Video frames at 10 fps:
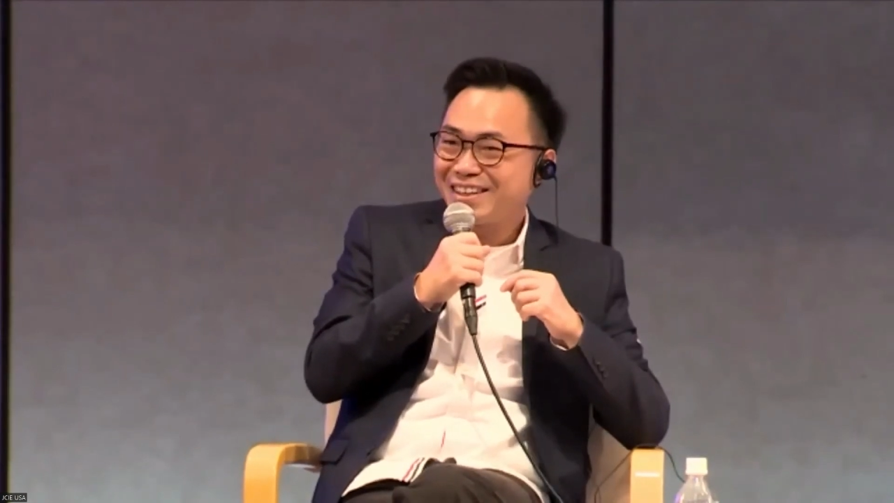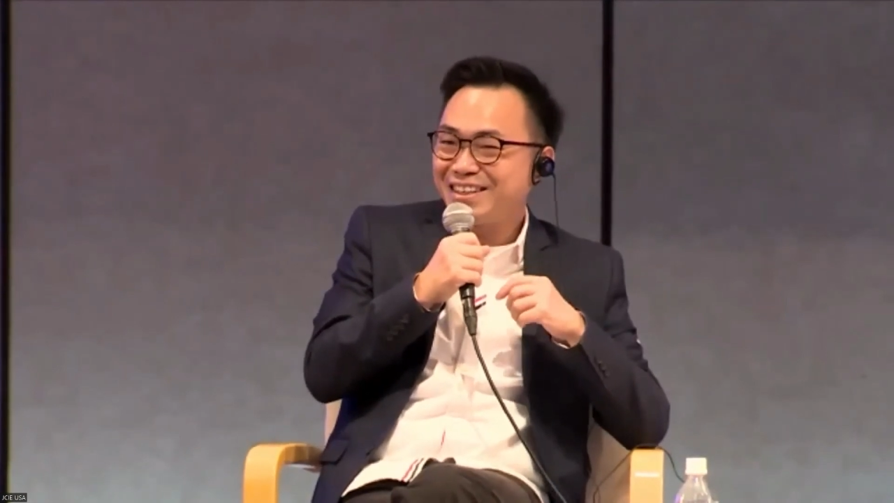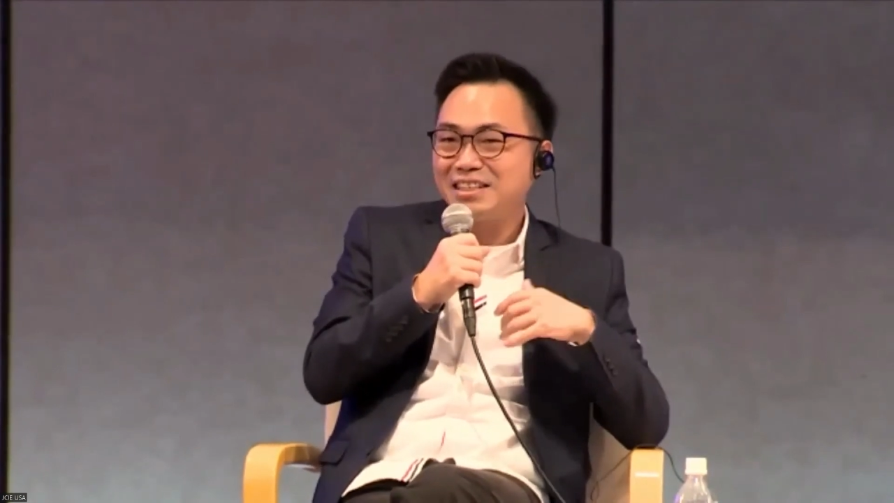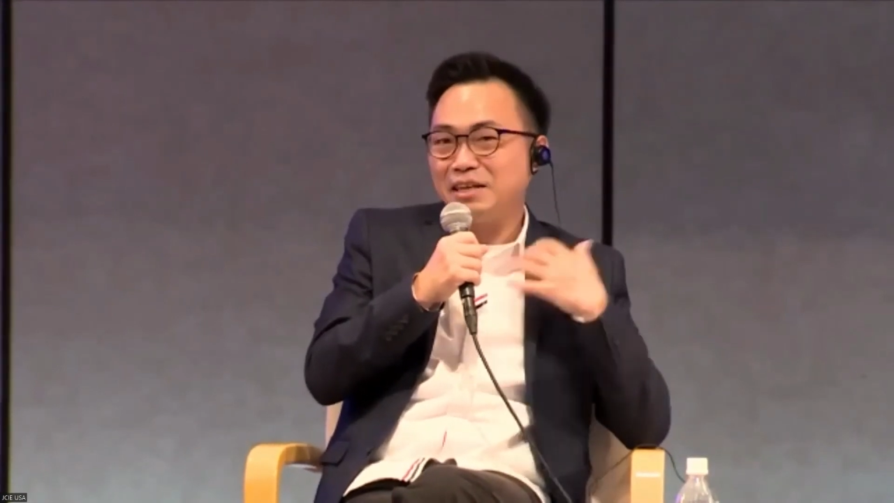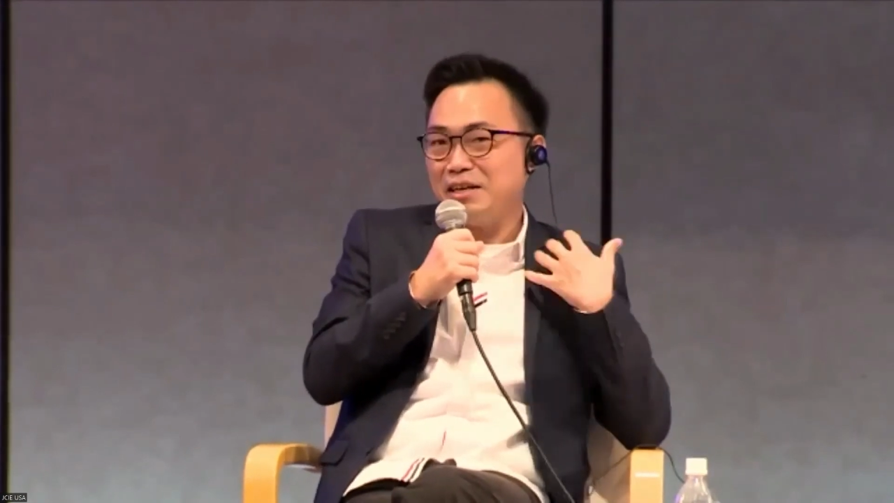They
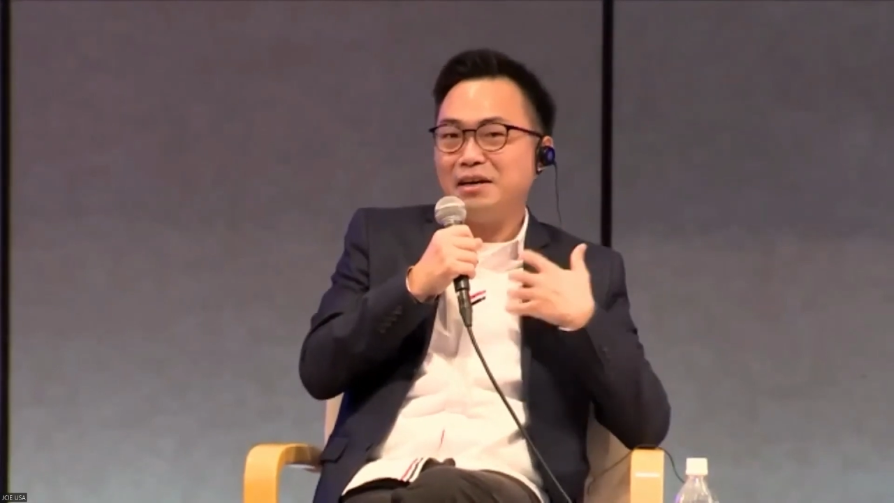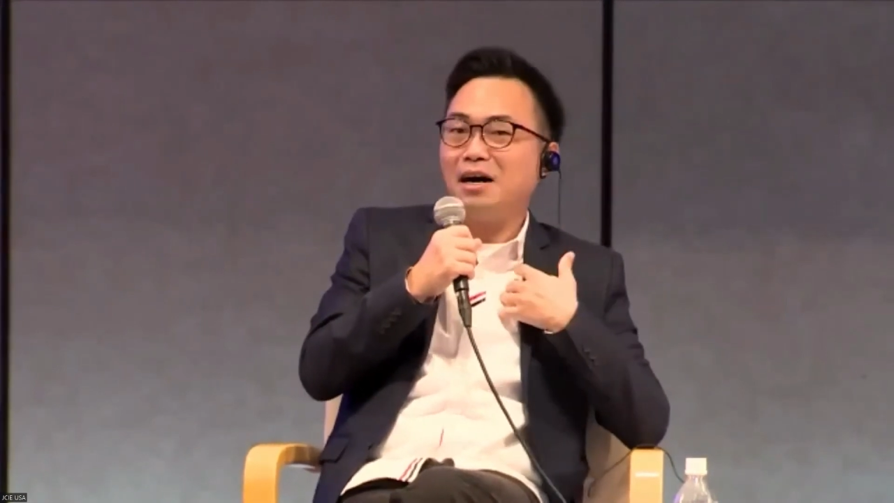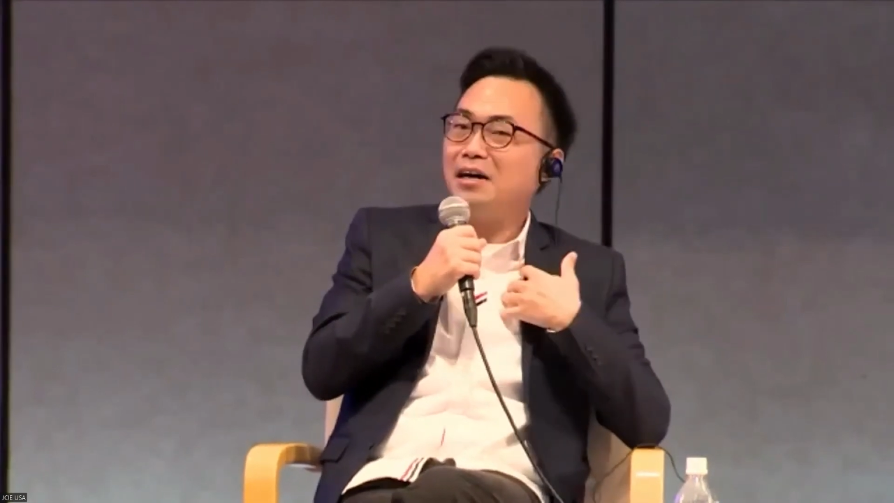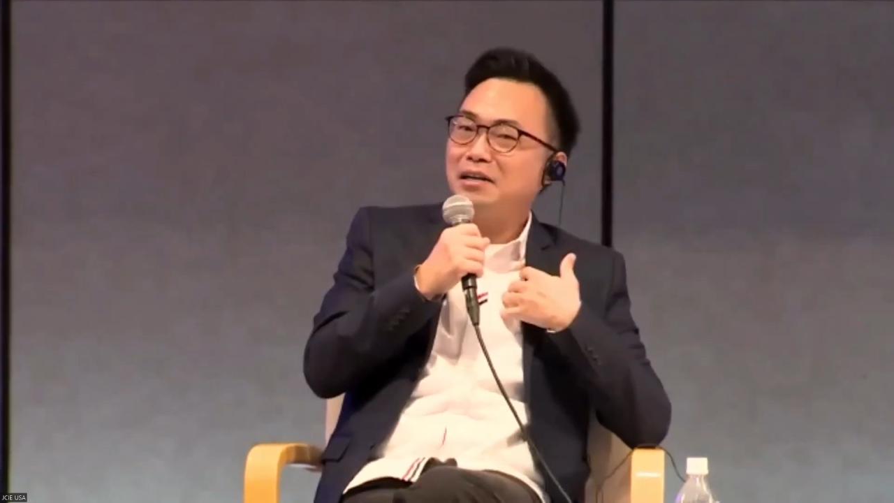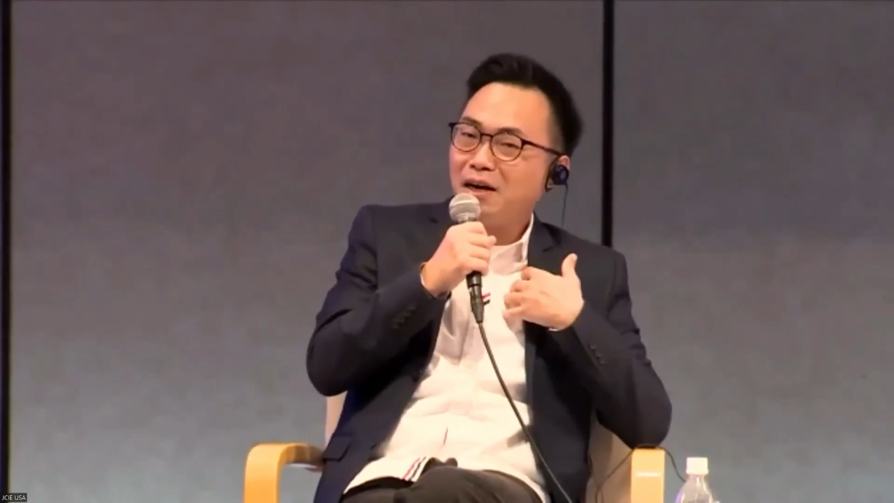say, yeah,
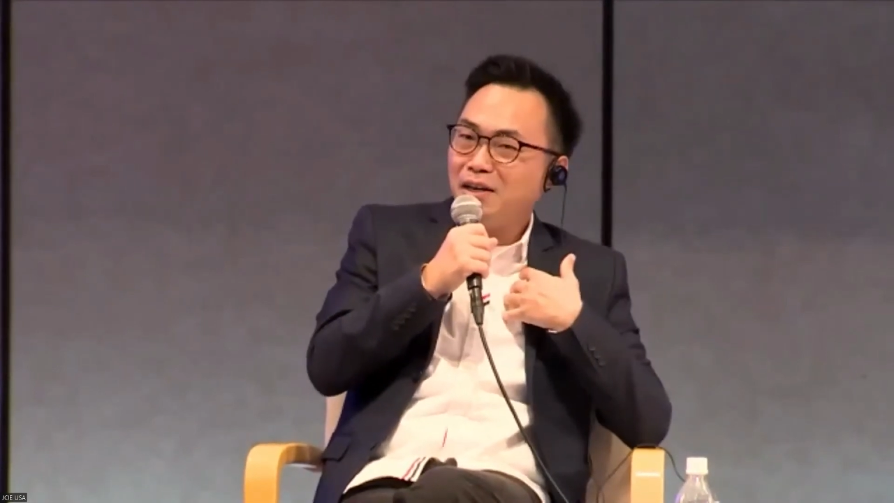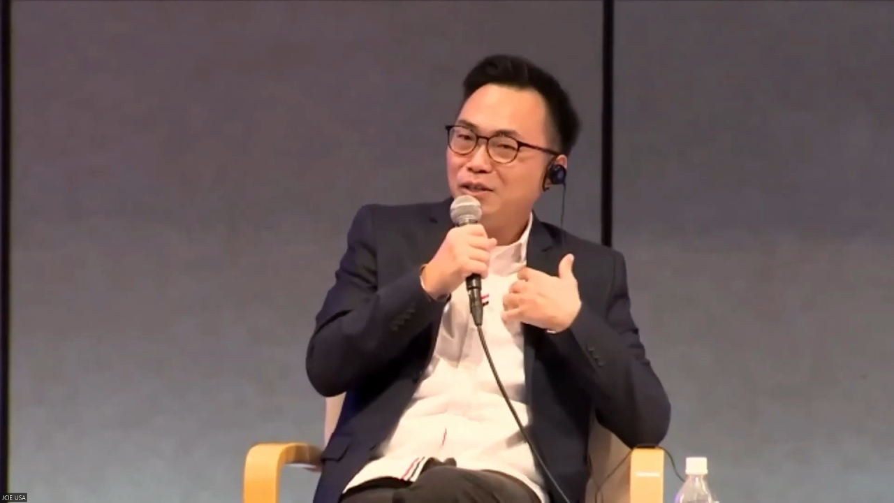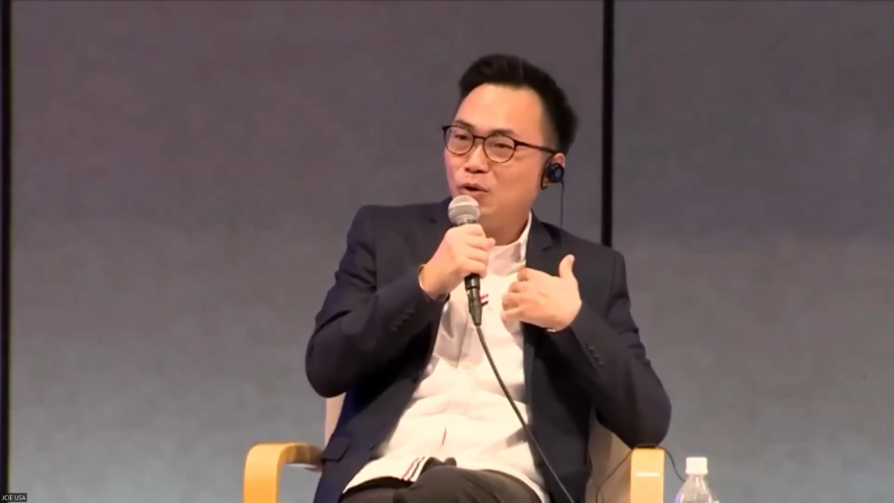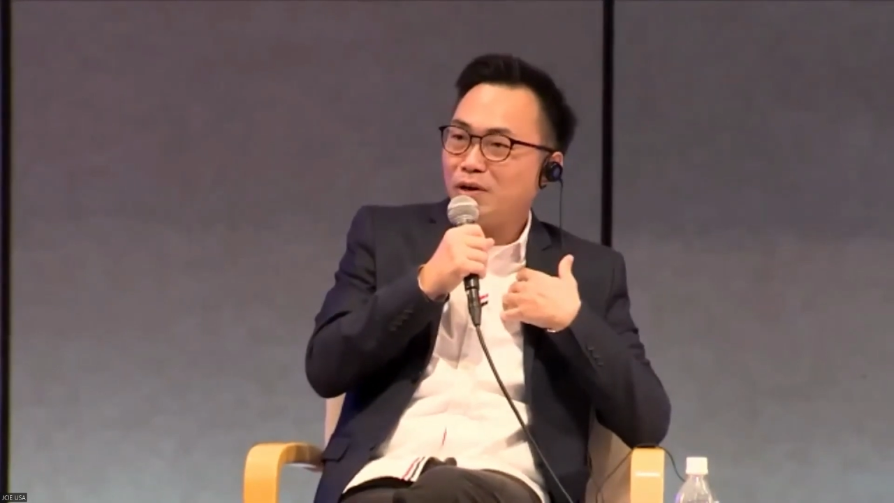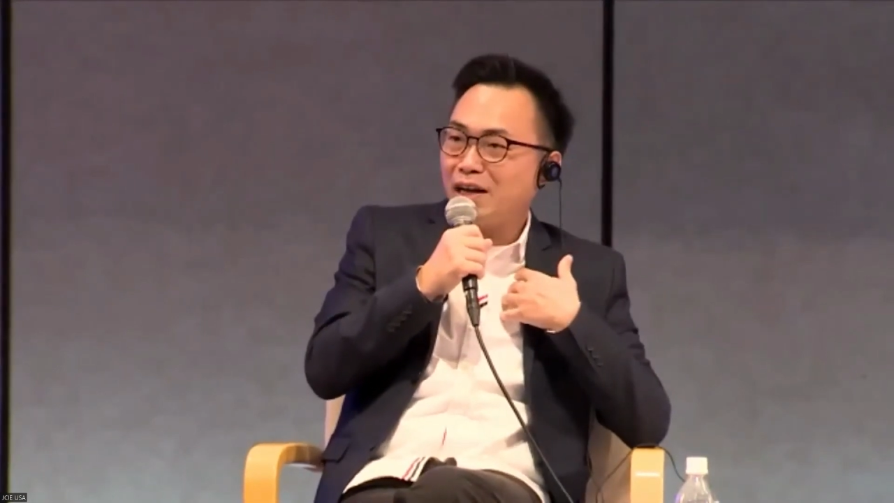I
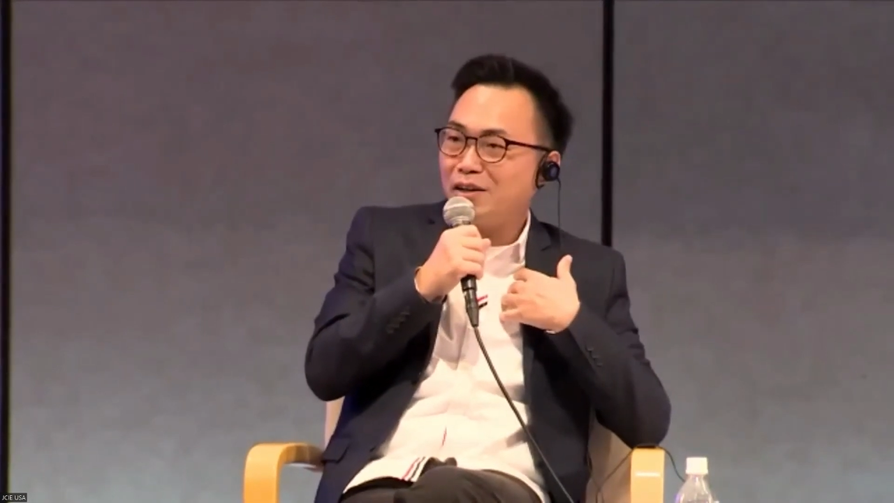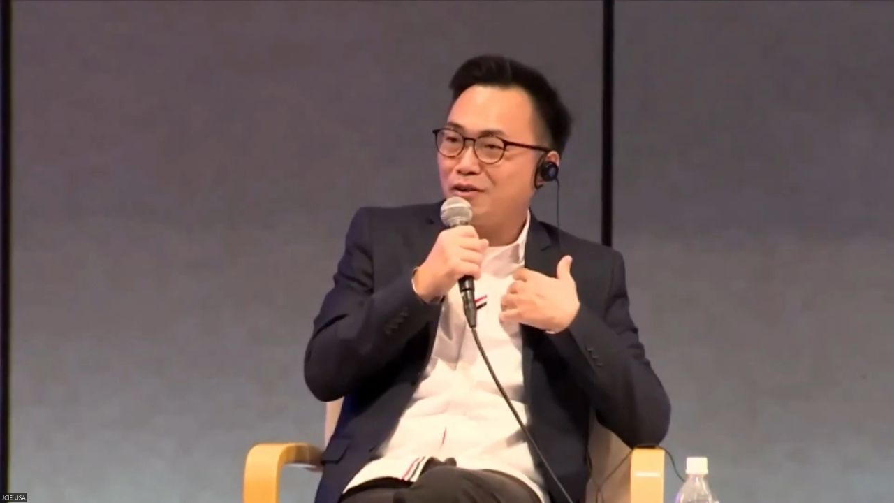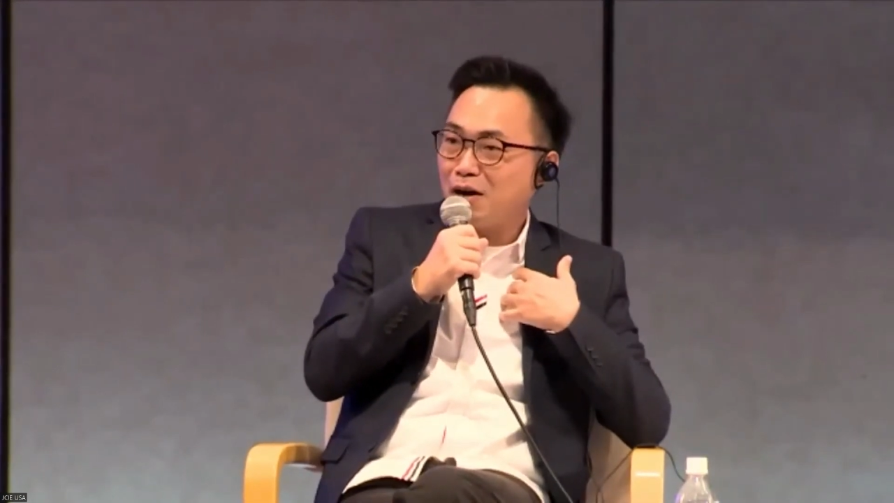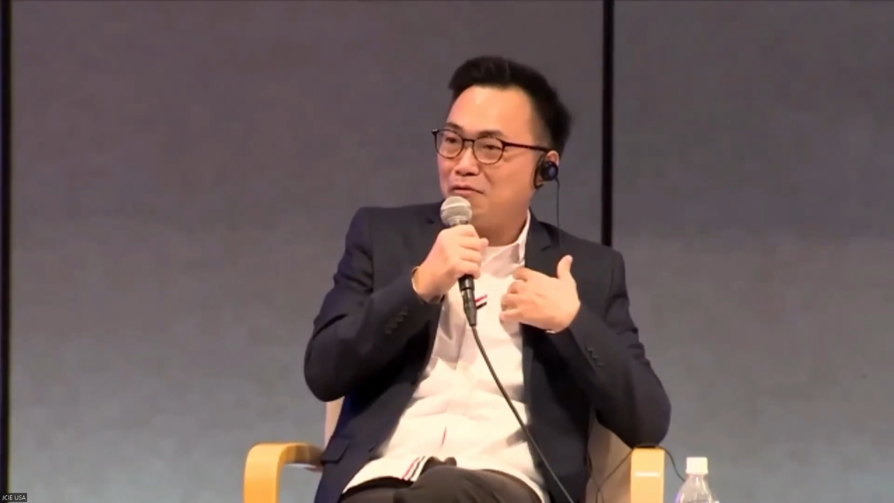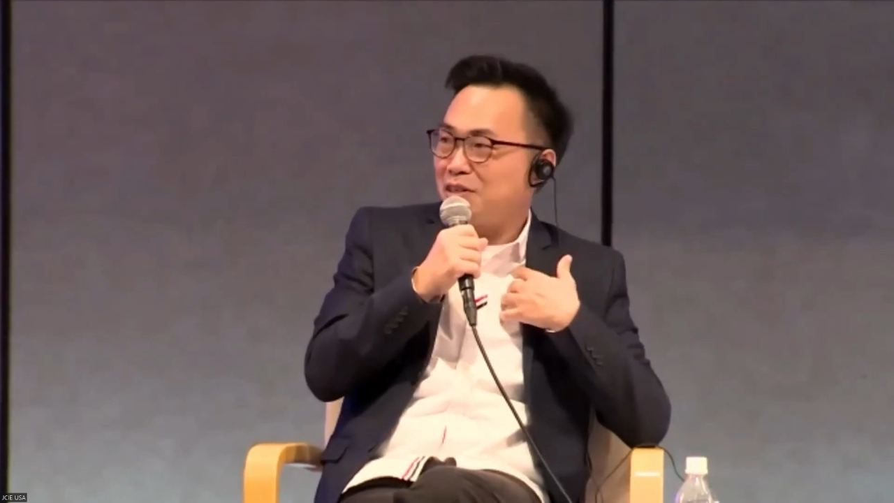know
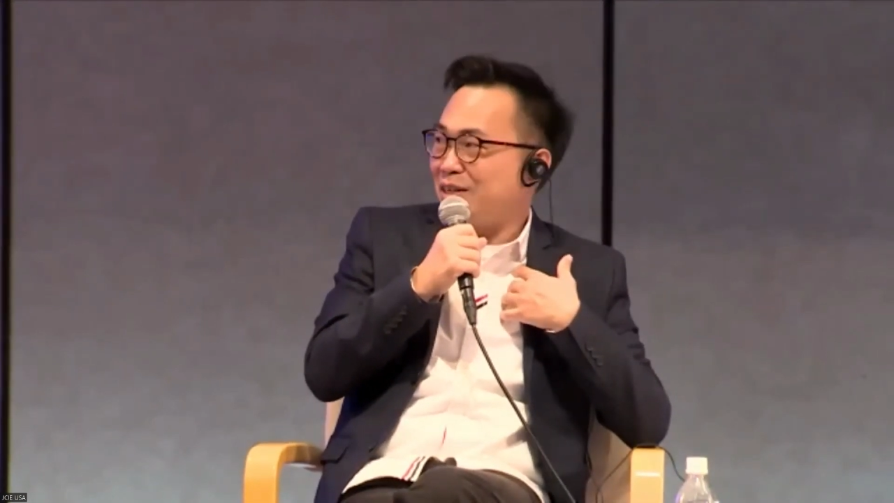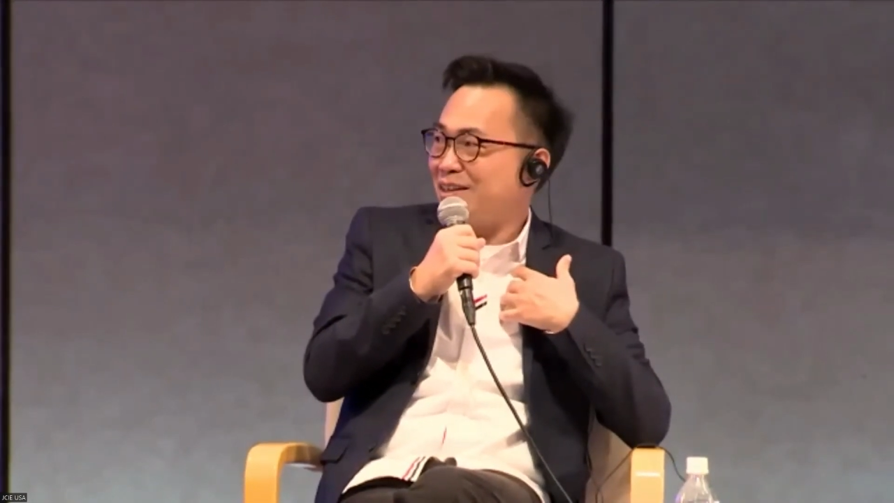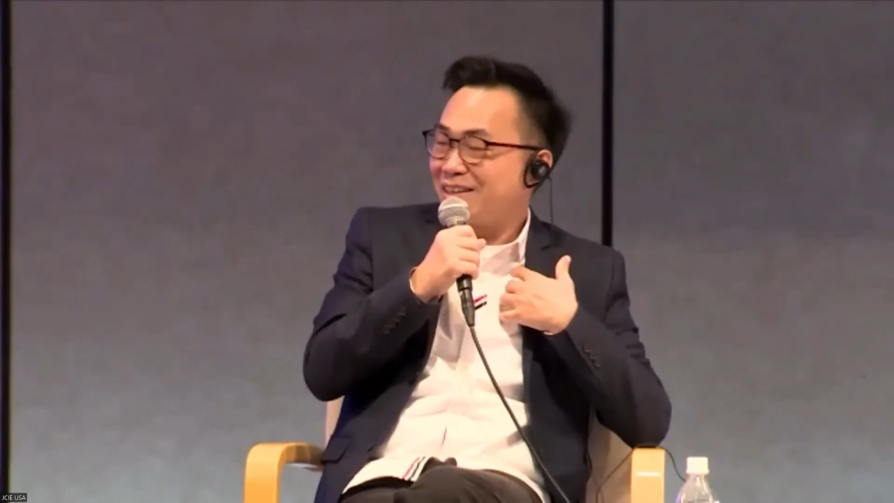calligraphy.